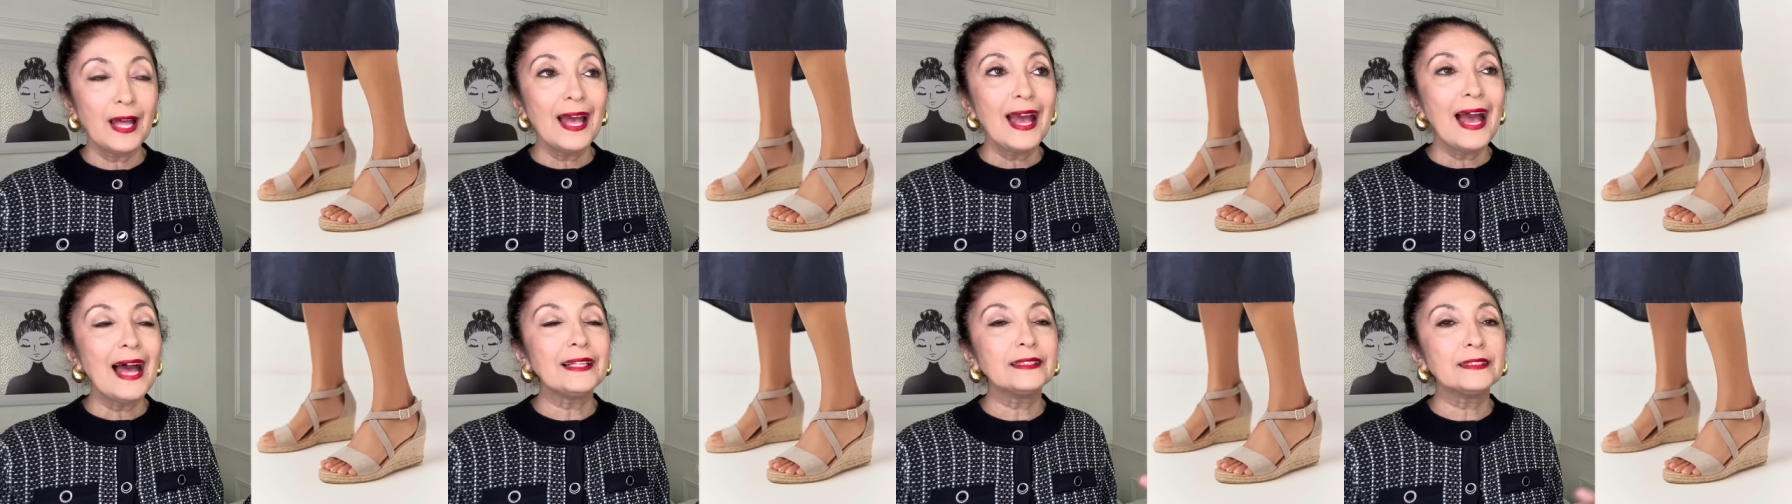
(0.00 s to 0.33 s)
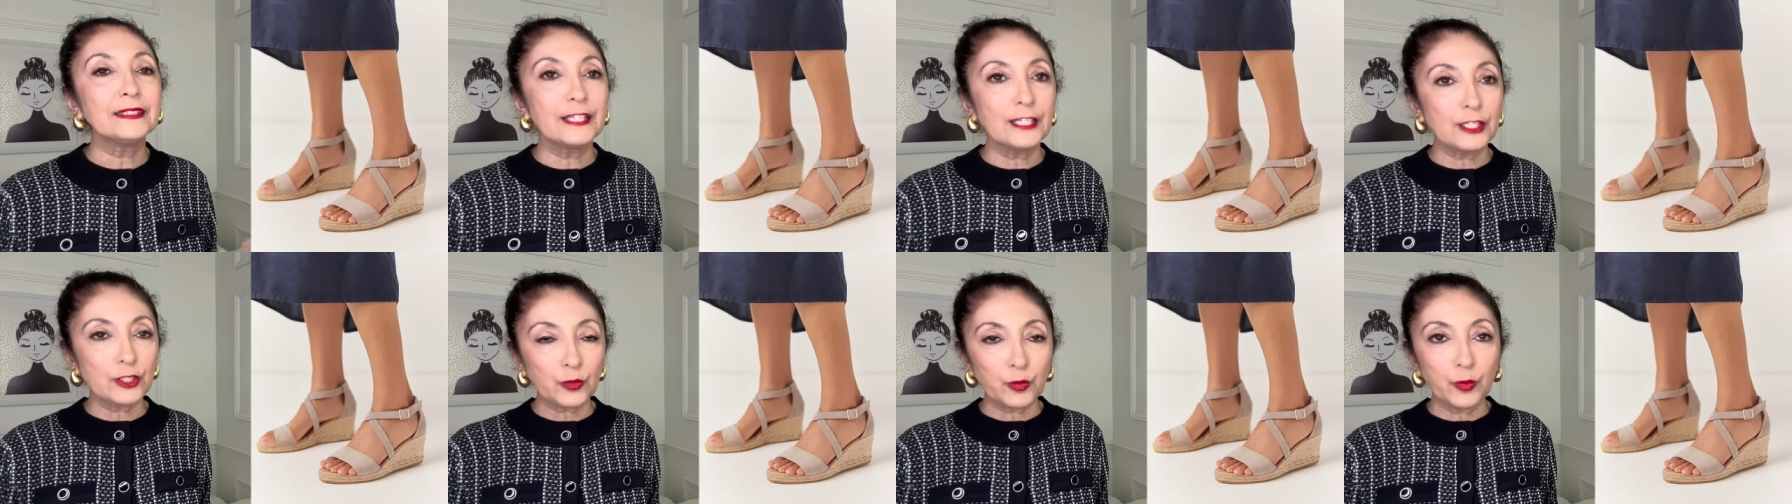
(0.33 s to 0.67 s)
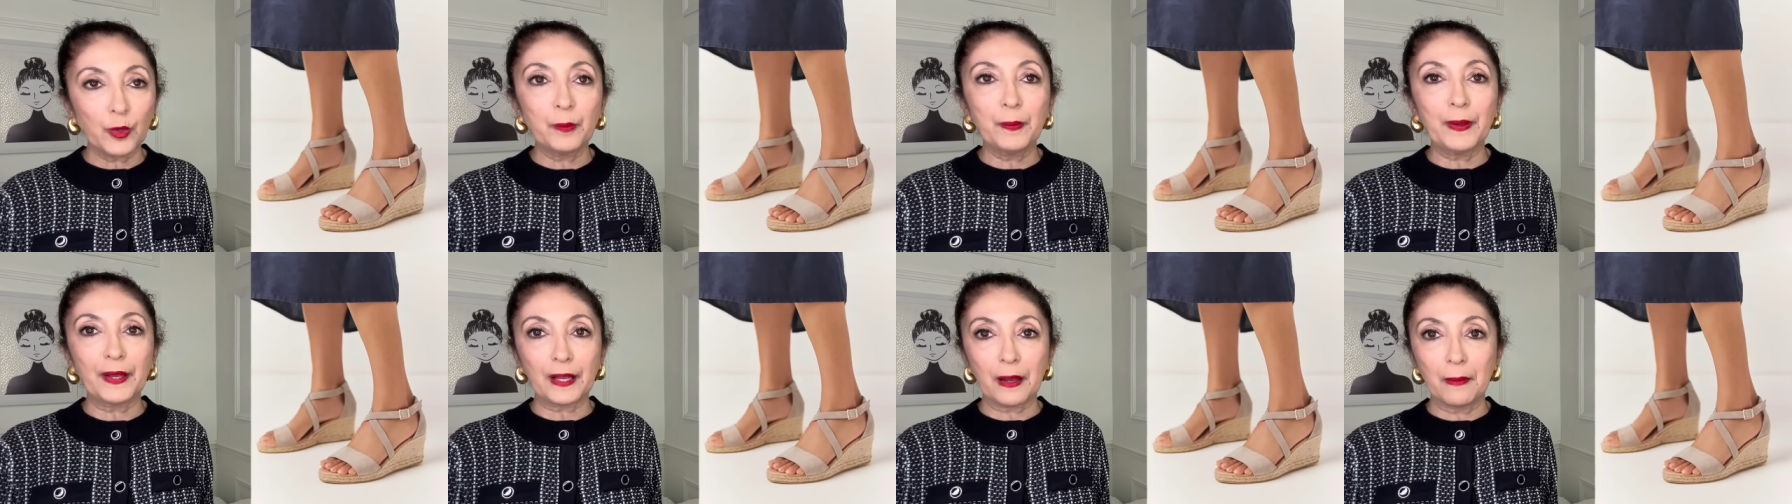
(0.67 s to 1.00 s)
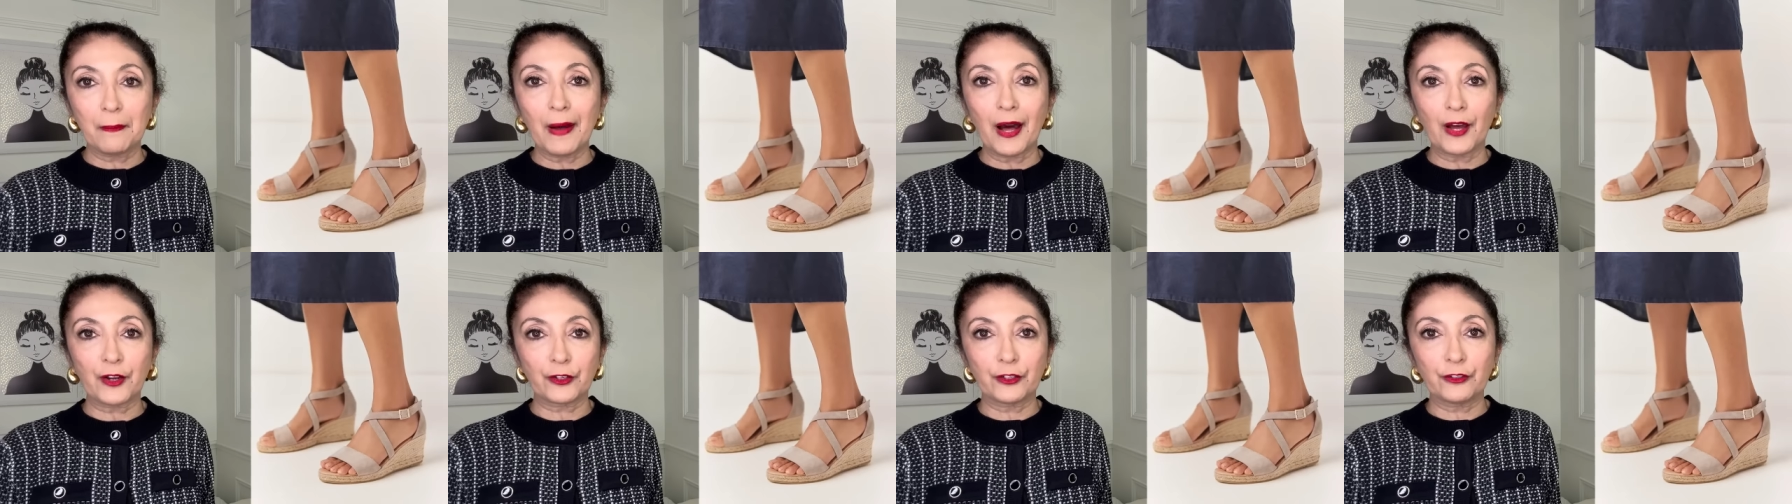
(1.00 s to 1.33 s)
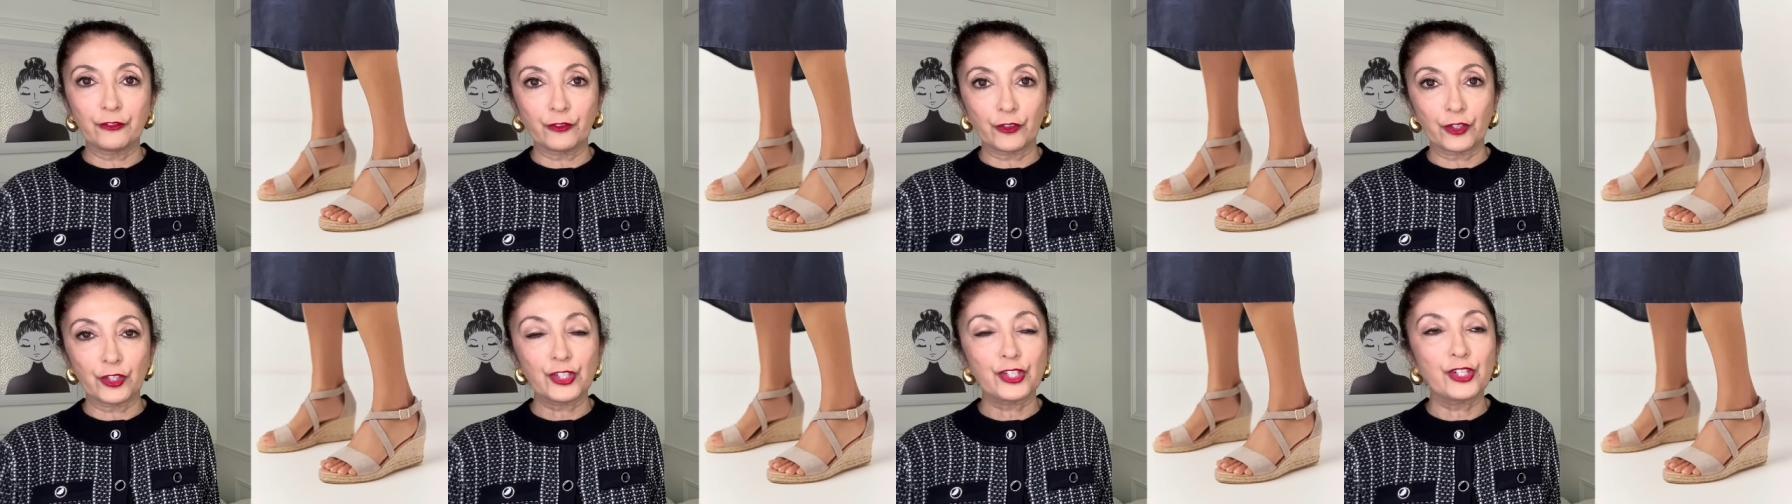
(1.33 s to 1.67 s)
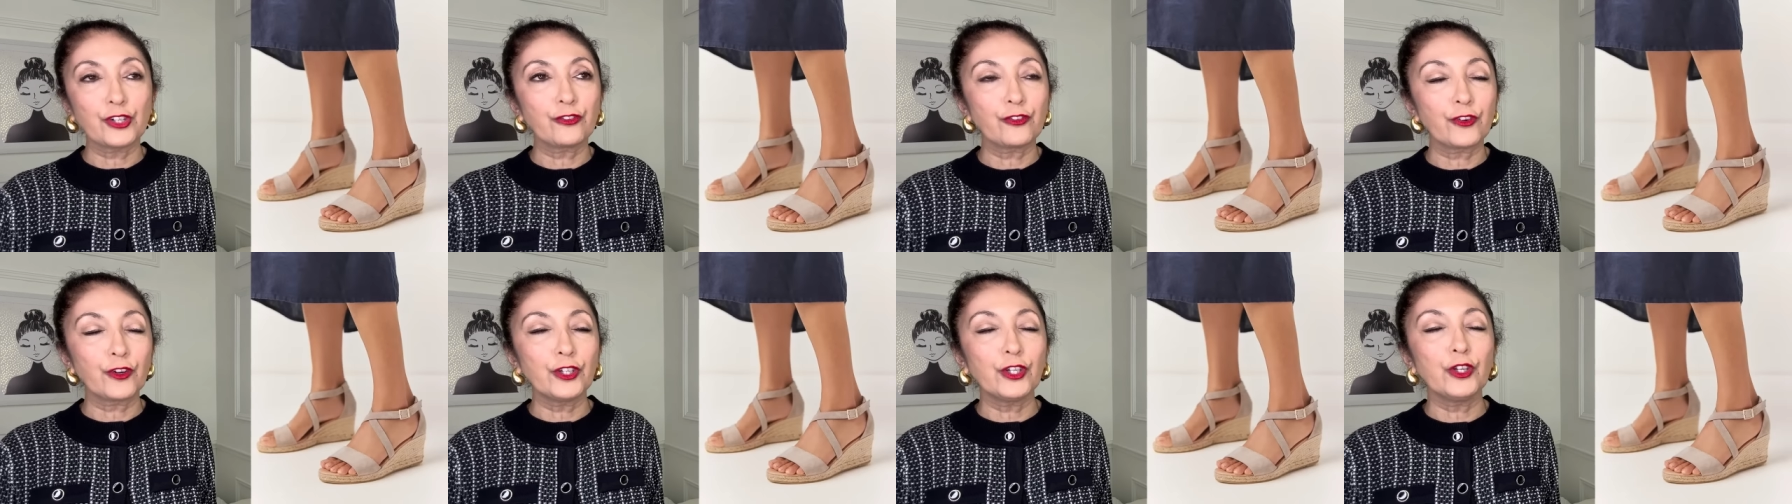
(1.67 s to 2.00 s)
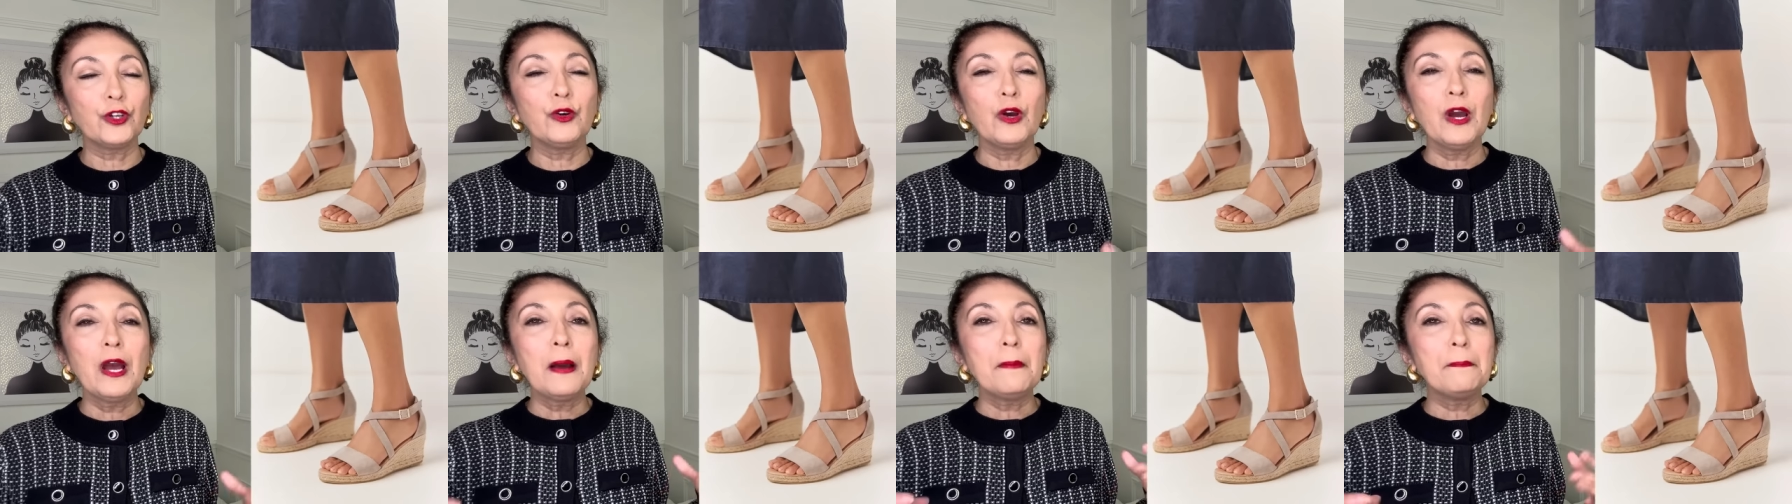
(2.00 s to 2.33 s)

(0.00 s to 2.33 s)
At least we'll pick a modern version for you.